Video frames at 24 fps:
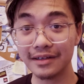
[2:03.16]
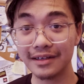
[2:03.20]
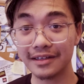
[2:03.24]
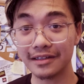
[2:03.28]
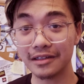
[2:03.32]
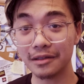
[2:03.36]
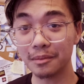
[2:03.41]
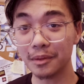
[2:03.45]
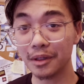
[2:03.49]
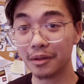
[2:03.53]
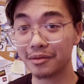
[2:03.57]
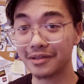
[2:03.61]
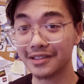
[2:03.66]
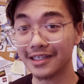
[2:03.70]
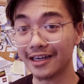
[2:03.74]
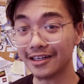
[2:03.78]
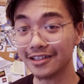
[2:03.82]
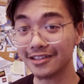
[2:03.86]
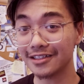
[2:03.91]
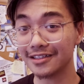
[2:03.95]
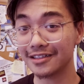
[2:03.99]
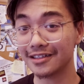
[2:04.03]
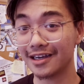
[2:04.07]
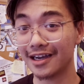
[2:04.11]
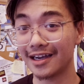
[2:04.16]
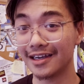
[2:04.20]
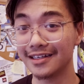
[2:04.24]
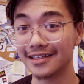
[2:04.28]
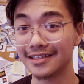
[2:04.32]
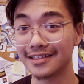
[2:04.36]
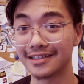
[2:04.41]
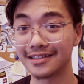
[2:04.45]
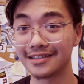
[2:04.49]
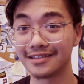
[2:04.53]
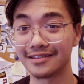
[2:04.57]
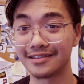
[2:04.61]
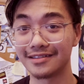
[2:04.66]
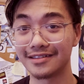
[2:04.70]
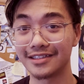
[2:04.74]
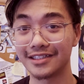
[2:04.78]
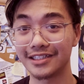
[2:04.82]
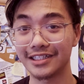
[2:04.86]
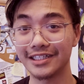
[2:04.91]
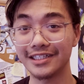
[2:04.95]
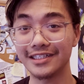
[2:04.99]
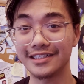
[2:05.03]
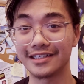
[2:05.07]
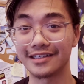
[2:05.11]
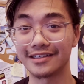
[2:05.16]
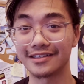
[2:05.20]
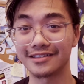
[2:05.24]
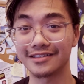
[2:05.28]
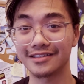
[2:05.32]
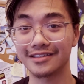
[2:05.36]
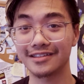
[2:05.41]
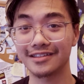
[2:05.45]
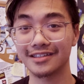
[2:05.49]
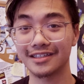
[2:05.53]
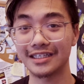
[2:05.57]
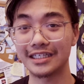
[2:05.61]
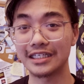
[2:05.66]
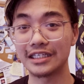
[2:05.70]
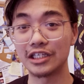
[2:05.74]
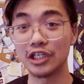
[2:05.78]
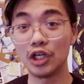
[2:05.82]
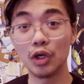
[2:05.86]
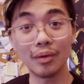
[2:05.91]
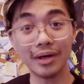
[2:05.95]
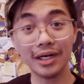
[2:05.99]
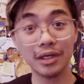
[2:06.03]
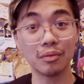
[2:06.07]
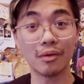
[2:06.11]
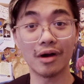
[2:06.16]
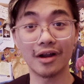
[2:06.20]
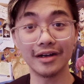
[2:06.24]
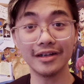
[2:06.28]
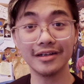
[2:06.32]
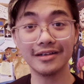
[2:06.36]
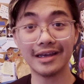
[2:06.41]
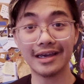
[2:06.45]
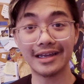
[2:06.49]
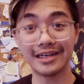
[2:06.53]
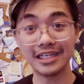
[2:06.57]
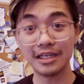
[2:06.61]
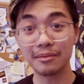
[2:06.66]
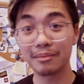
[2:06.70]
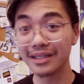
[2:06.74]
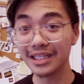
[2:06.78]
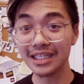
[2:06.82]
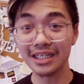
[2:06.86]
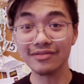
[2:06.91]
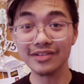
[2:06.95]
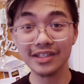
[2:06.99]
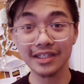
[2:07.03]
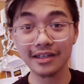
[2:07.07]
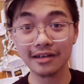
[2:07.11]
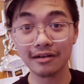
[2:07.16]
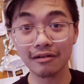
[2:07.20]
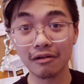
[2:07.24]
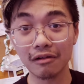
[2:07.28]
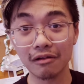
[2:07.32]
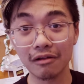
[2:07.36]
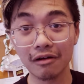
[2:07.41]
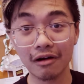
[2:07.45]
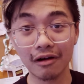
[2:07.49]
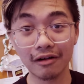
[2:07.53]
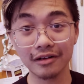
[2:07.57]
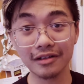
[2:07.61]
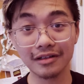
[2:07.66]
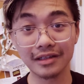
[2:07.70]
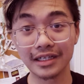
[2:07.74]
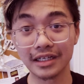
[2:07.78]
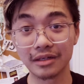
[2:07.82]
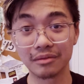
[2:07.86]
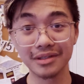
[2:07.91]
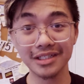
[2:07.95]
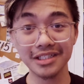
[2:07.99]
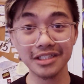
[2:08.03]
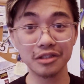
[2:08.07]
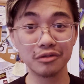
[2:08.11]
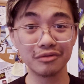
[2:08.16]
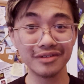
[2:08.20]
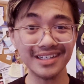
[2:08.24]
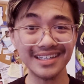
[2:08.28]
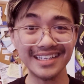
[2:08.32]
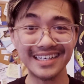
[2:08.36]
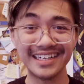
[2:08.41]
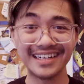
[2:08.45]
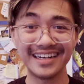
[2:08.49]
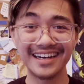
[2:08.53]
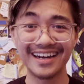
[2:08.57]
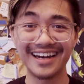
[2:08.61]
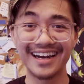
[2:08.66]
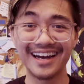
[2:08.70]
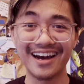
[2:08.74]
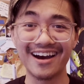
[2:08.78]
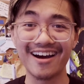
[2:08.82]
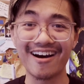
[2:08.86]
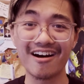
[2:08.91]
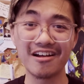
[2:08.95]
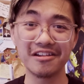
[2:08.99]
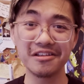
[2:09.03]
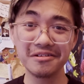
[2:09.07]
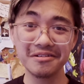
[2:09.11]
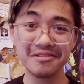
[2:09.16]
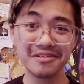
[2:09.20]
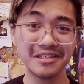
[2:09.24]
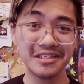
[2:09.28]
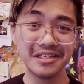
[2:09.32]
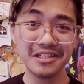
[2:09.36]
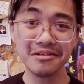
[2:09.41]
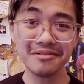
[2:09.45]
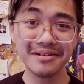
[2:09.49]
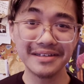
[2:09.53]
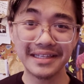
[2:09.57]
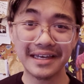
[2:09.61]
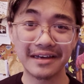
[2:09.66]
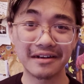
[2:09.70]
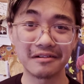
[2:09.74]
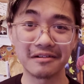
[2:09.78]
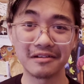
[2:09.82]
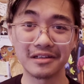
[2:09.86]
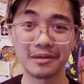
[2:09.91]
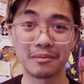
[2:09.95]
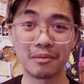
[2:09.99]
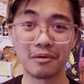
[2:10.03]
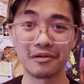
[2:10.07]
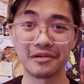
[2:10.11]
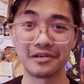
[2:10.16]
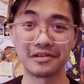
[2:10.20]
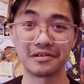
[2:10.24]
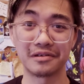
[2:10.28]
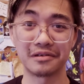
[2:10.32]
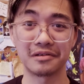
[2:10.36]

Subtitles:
Hillenburg was actually kind of genius. He knew what he wanted and he believed in it wholeheartedly, which is really all you can do at that early point in your